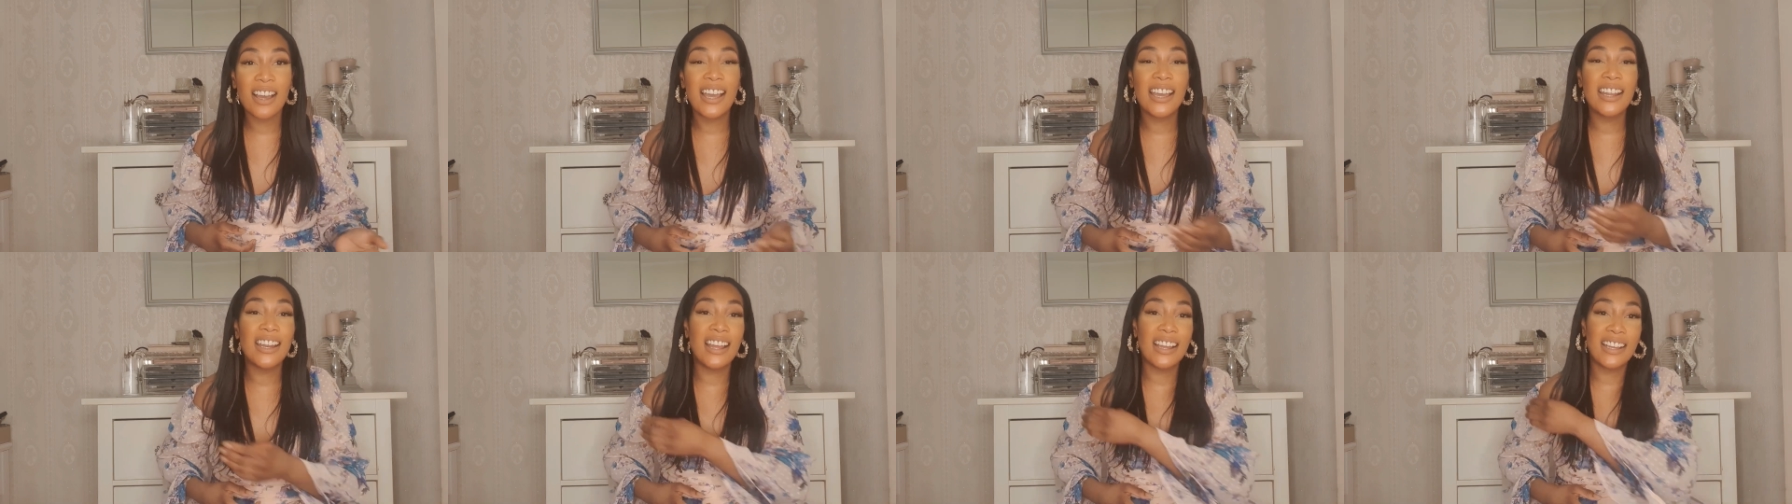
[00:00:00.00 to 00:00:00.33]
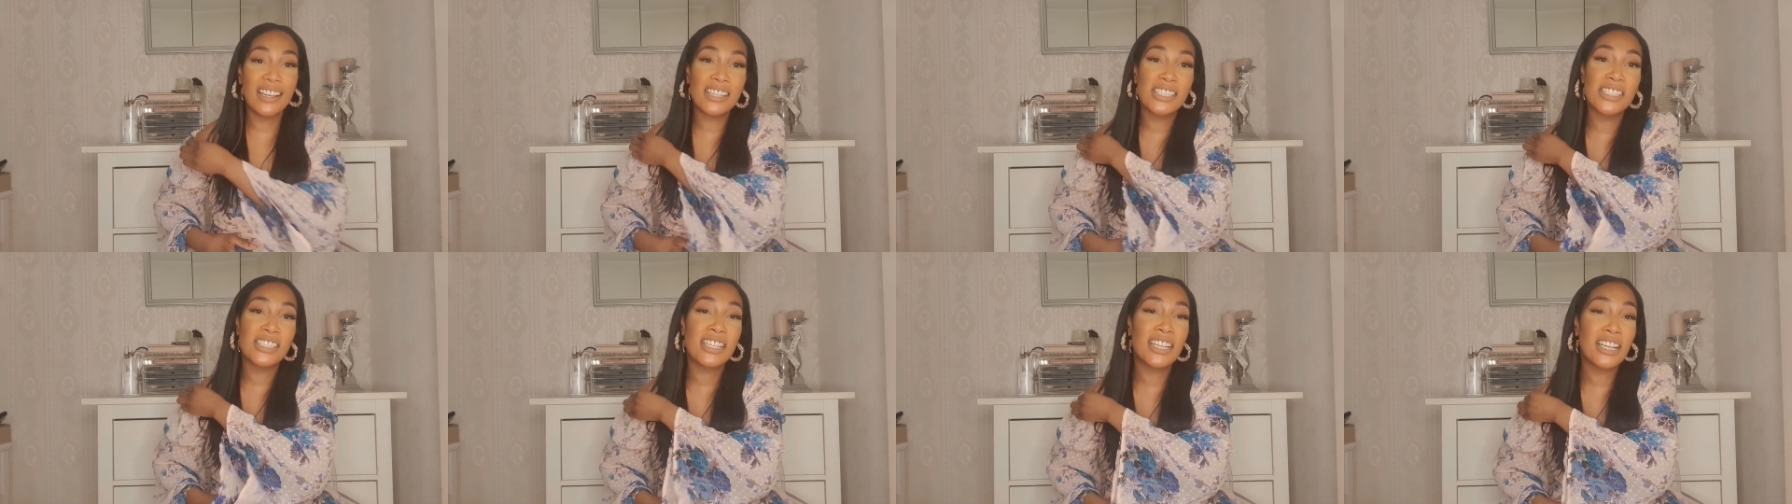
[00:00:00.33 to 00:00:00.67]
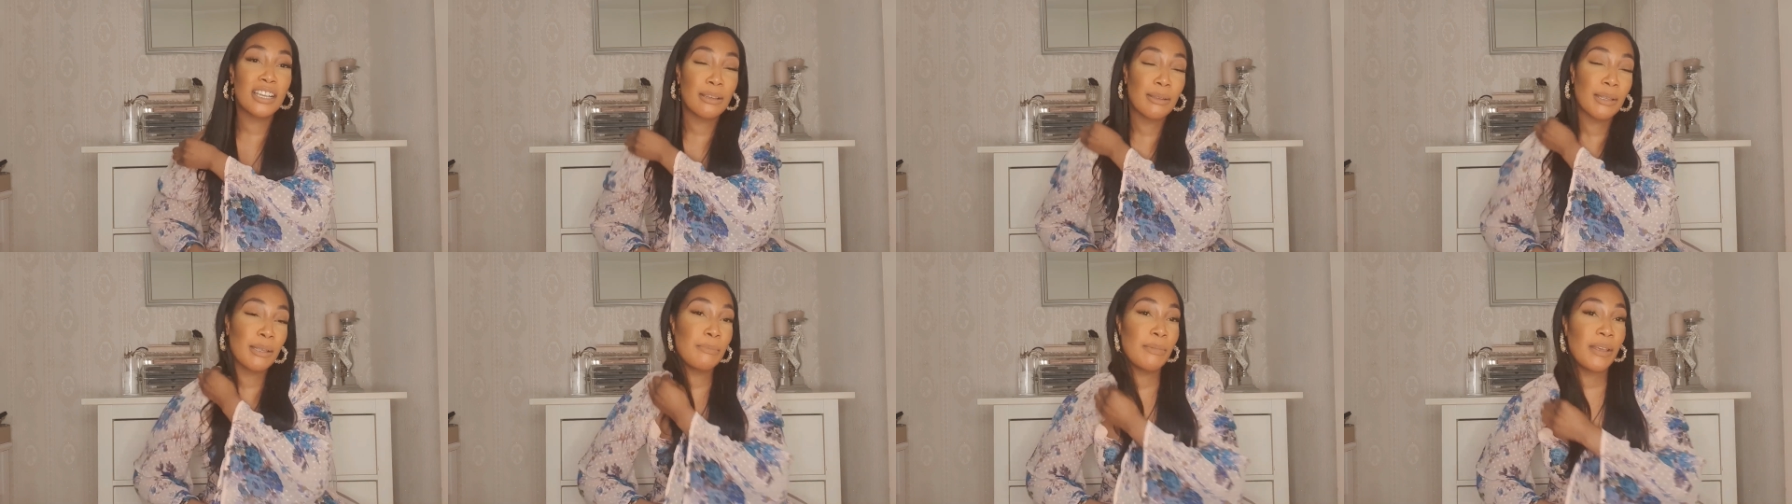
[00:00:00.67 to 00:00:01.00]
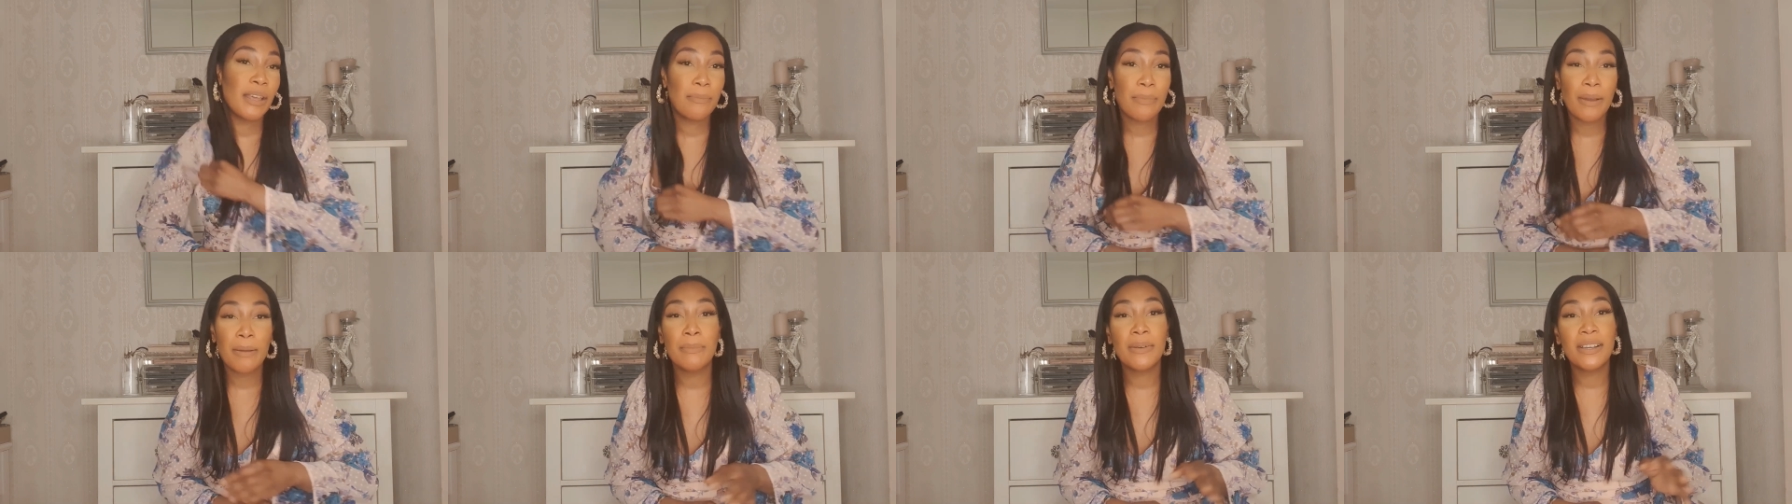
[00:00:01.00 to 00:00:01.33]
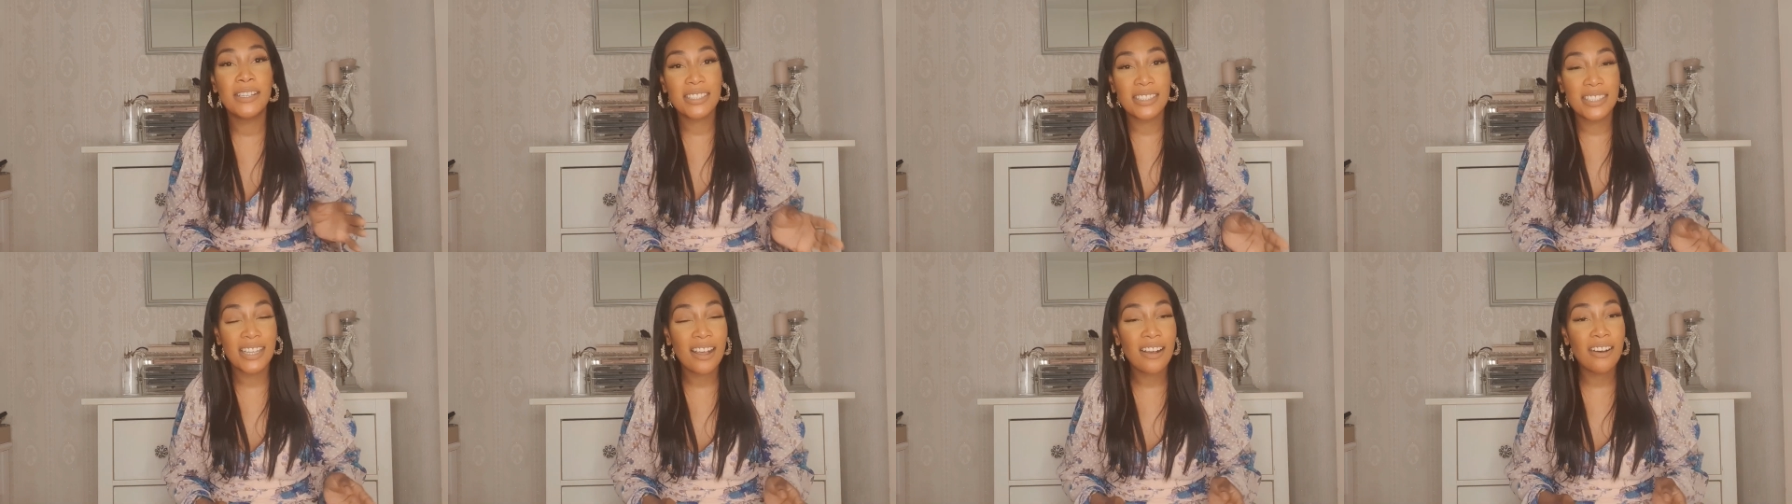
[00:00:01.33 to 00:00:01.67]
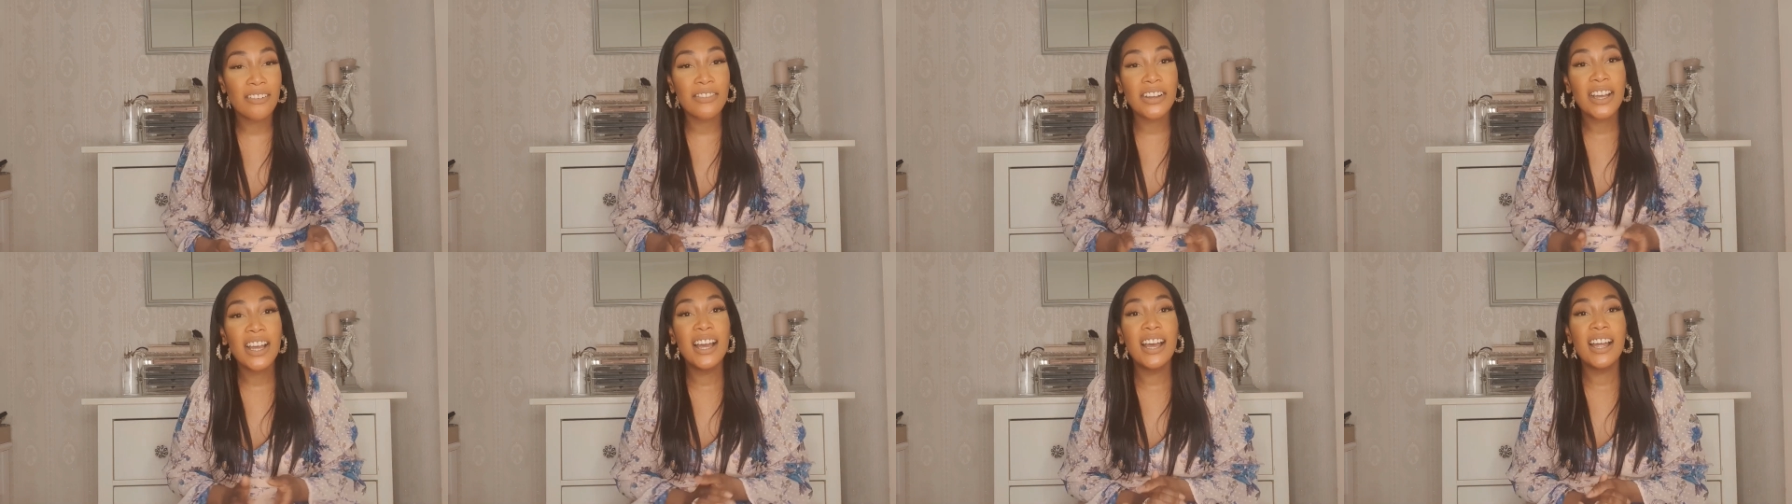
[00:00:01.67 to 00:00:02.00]
and I can shake a baby by
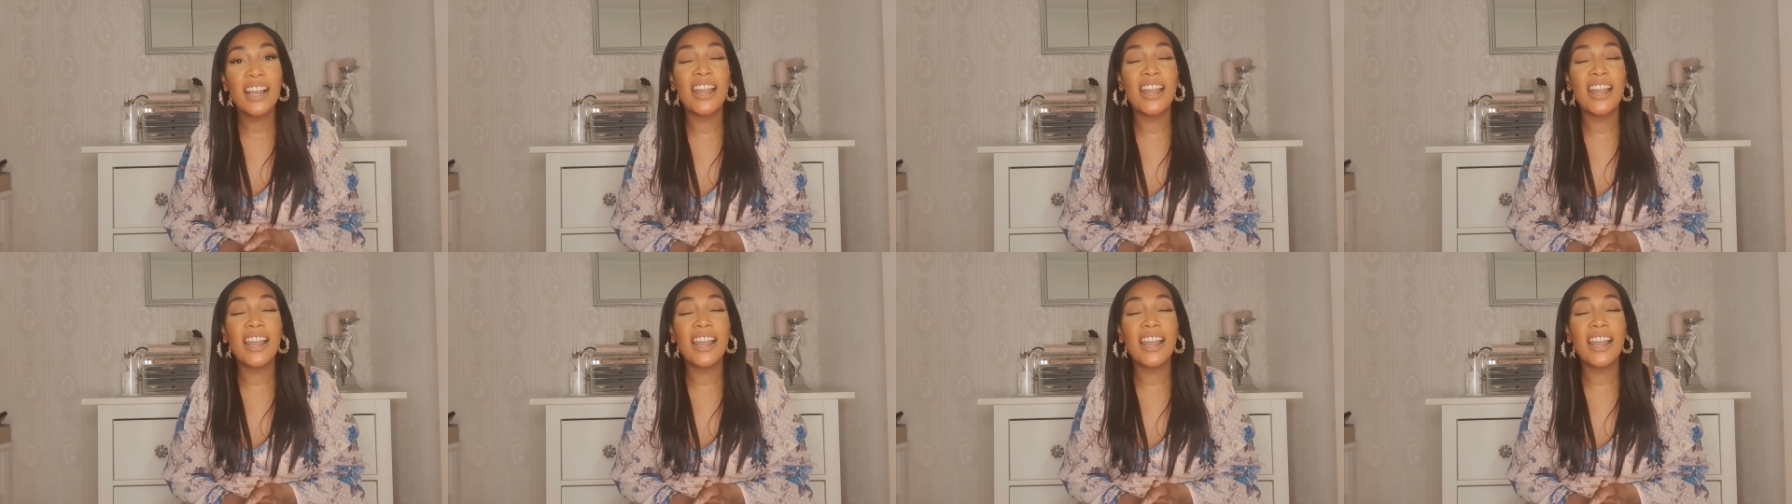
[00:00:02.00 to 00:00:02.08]
myself.